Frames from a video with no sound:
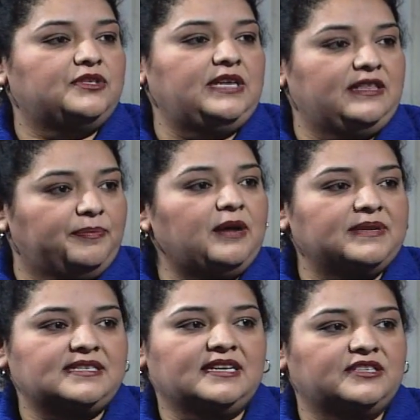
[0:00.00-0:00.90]
in the
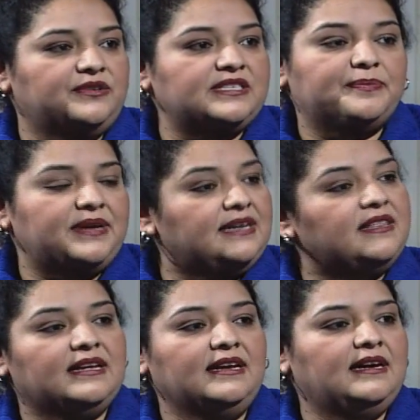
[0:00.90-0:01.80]
public sector is a big
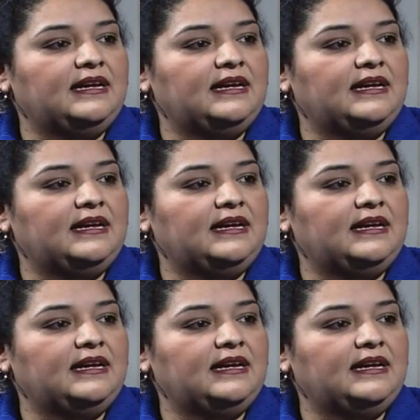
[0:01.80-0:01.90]
thing.